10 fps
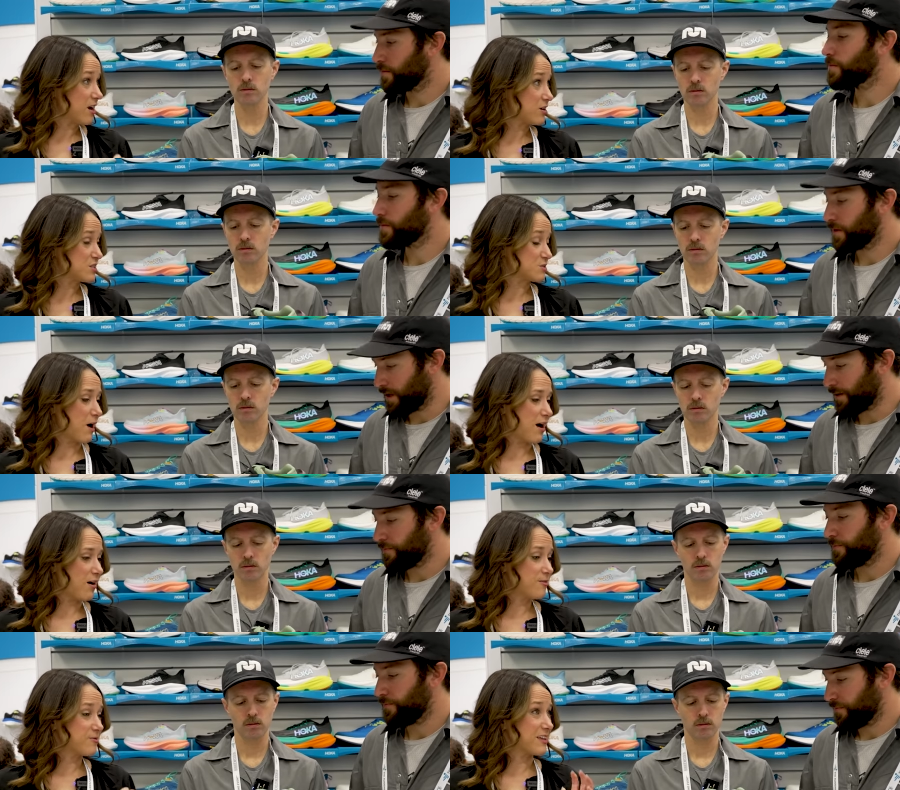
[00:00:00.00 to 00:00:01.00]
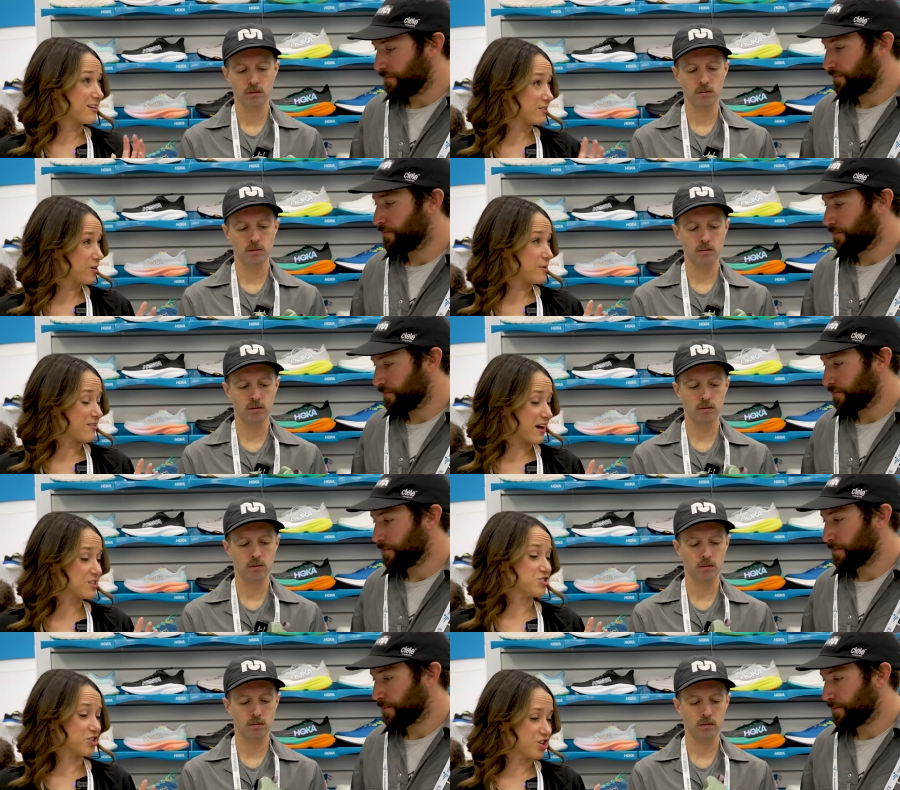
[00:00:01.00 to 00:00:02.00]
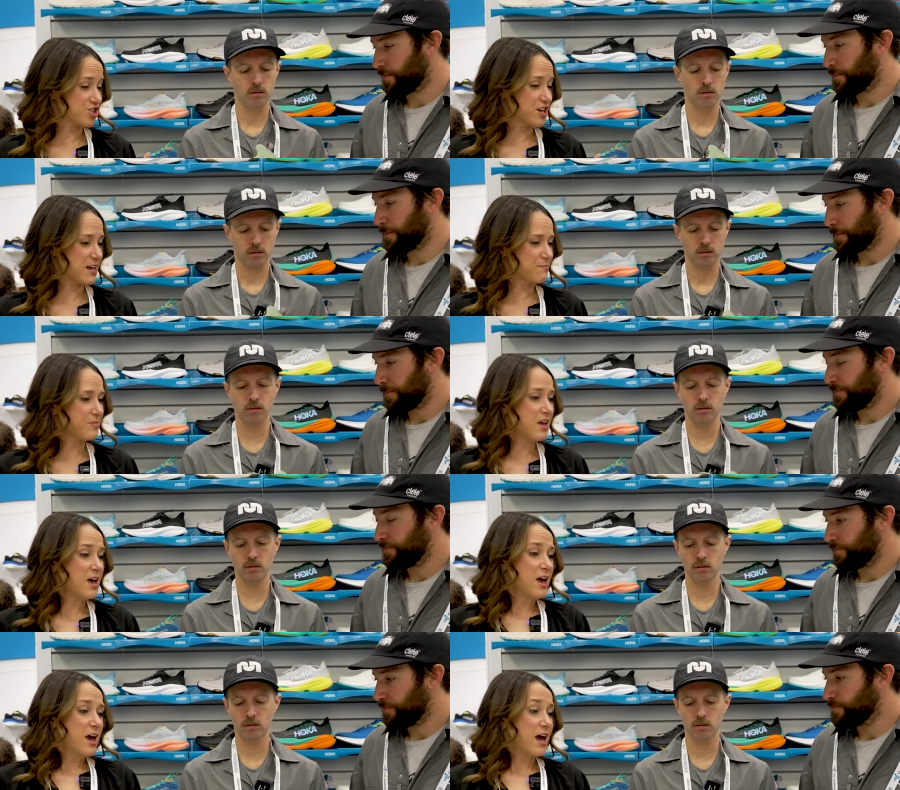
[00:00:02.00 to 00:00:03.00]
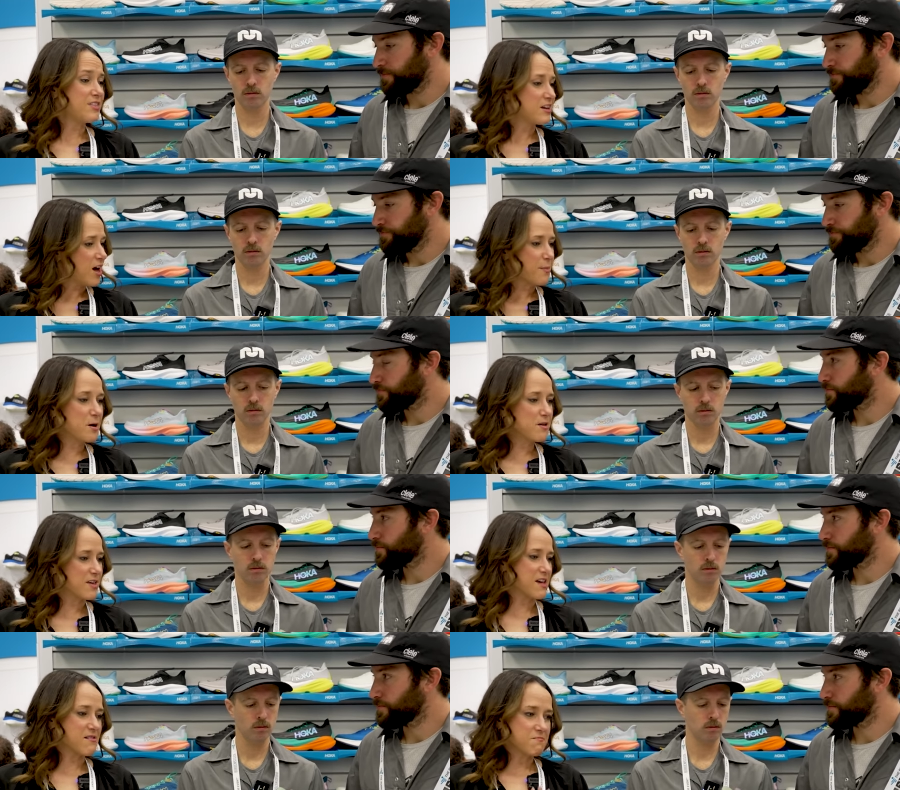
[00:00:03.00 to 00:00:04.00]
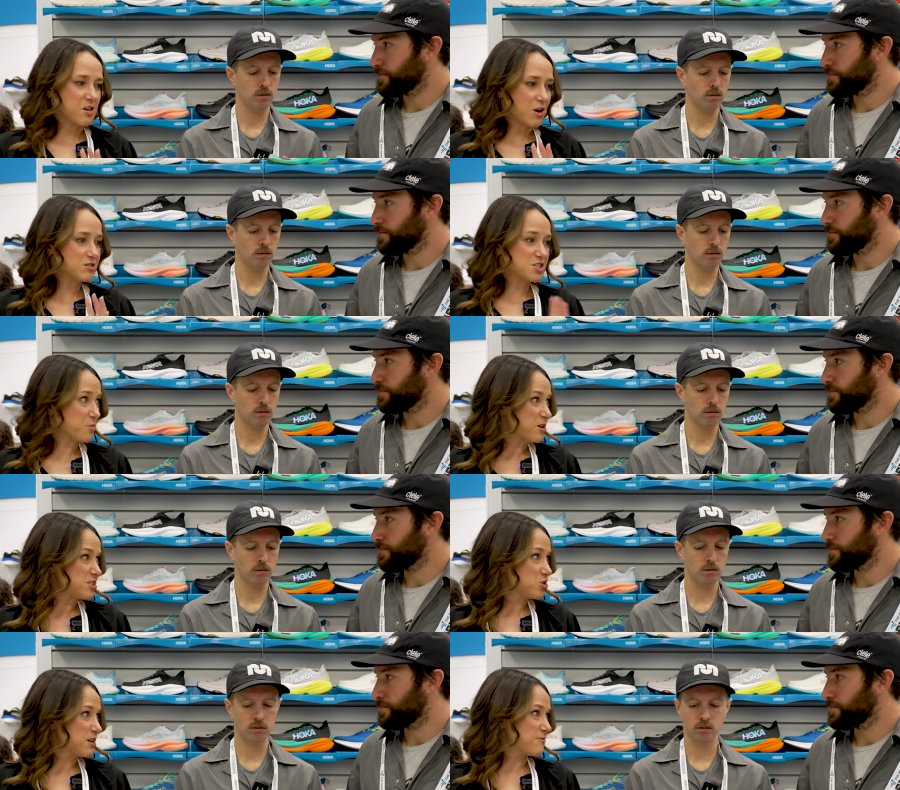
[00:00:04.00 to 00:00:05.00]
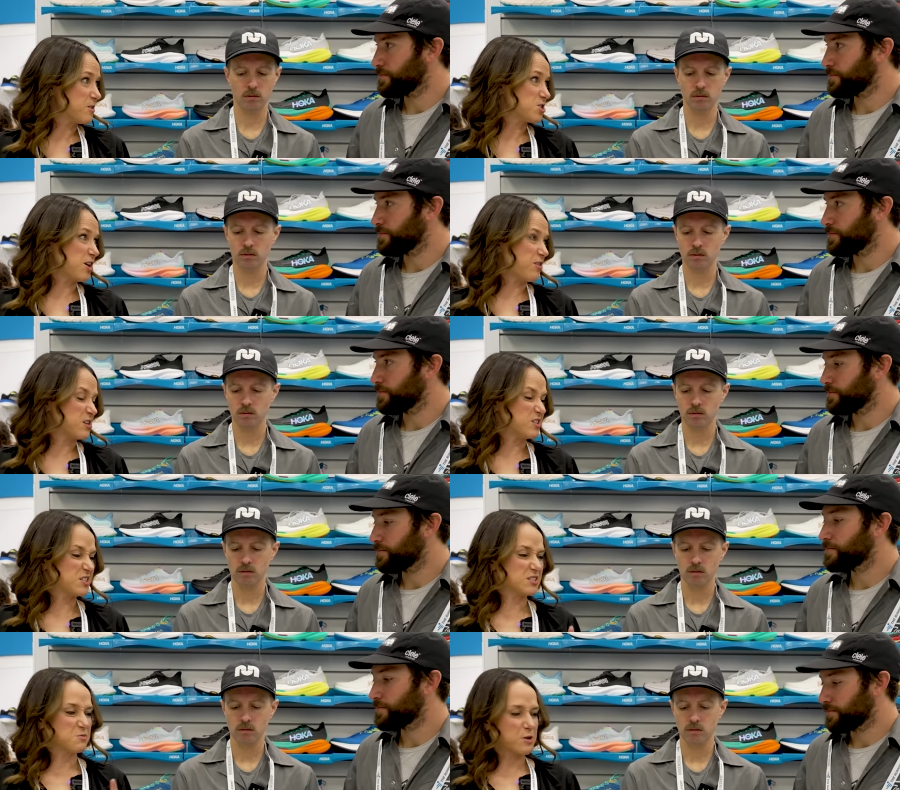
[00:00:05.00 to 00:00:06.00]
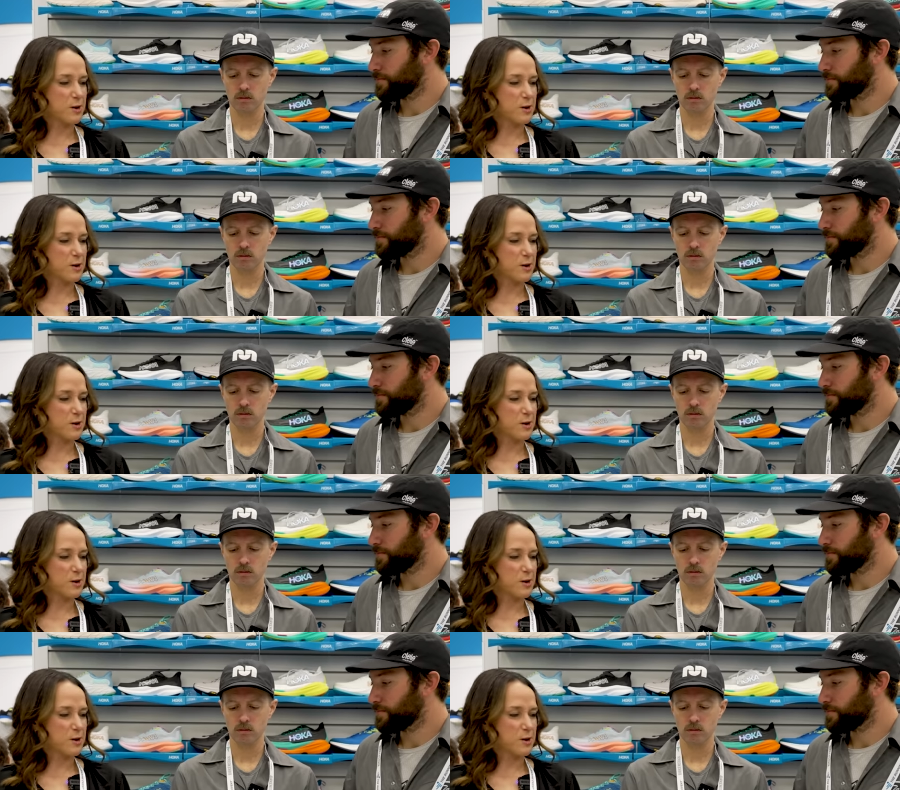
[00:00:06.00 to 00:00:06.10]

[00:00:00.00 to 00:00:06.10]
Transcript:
Speaker 1: here as well for that little bit of extra cushioning. Mm-hmm. And then an upper that, you know, super intuitive for trail. We're using some